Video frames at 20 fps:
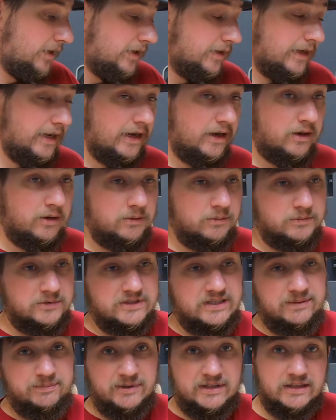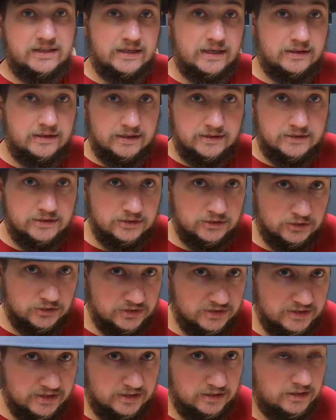Now, typically I like to
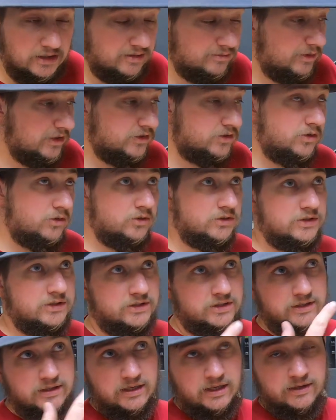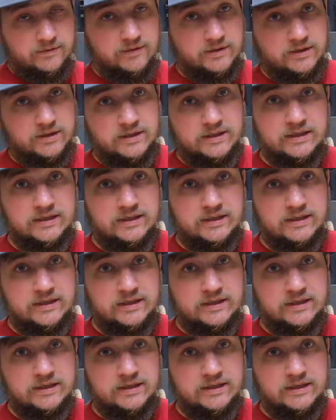stick a lot of my soles into the oven,